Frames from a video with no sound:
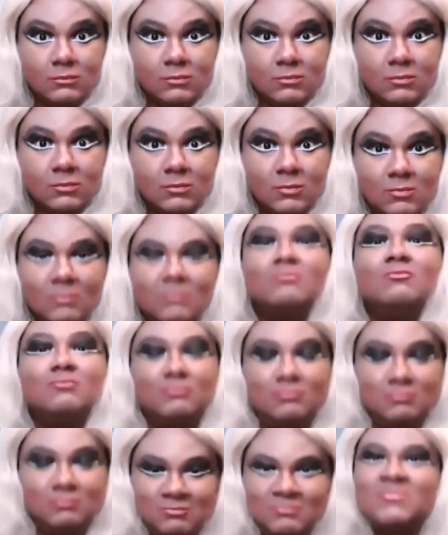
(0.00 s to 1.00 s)

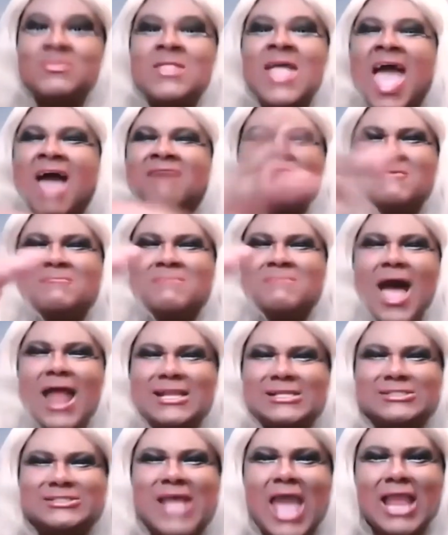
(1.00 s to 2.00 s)
Love. love.
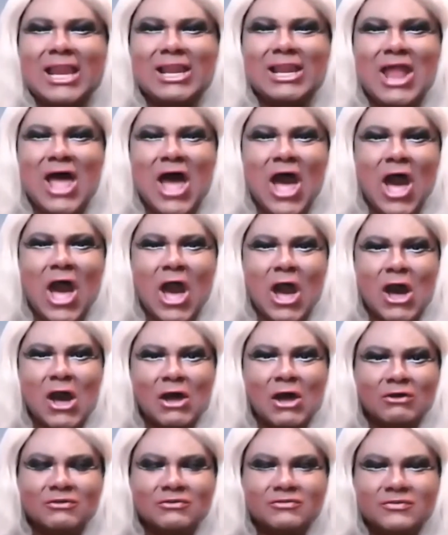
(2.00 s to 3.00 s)
Everybody say
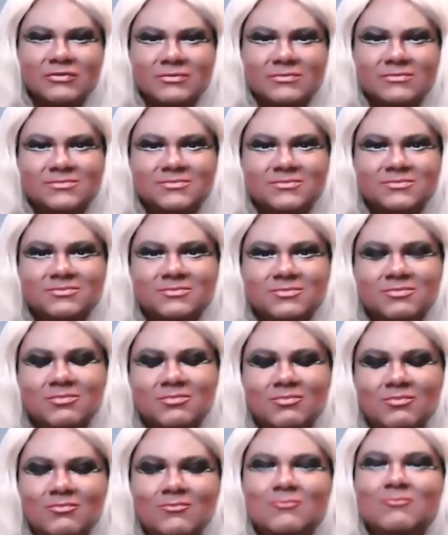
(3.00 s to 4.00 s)
love.
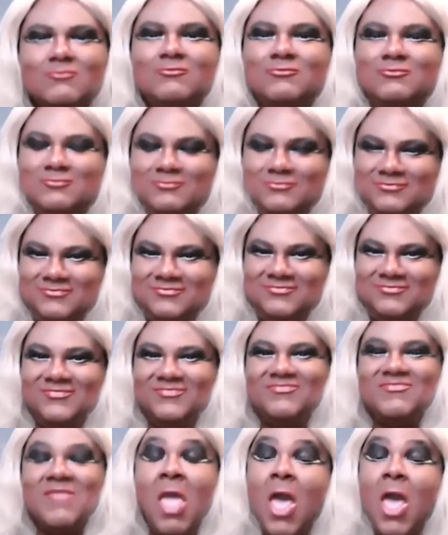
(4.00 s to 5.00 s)
Love.
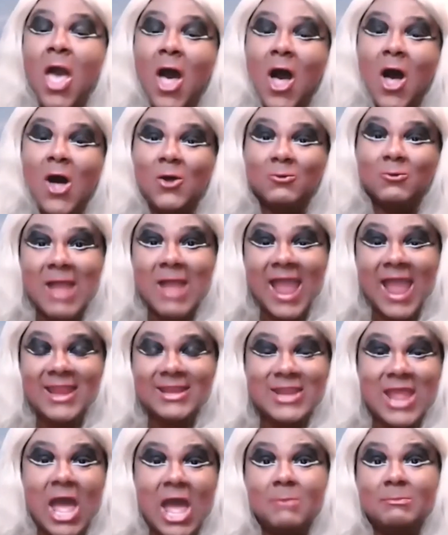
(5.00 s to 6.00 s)
love. All
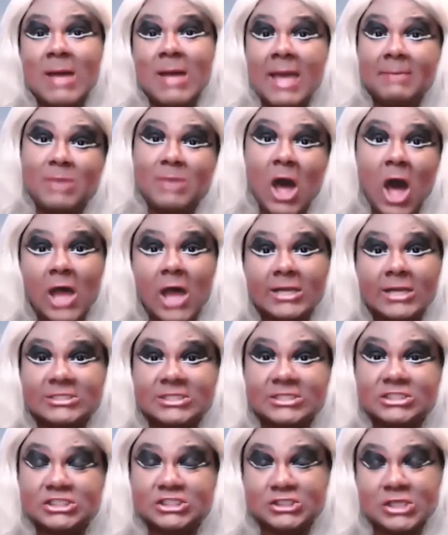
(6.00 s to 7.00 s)
right now,
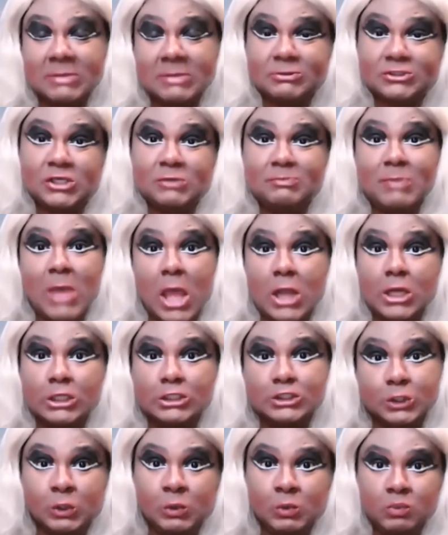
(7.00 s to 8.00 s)
bipartisanship, she
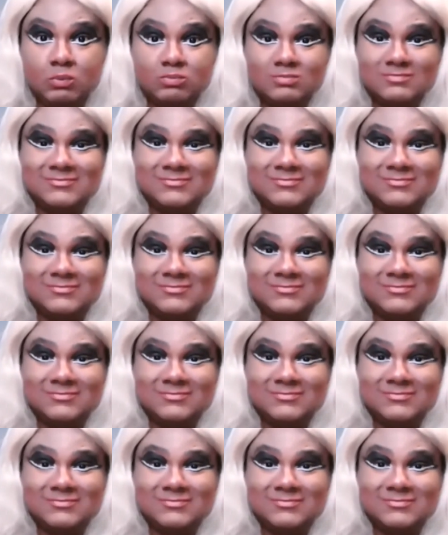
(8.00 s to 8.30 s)
better do.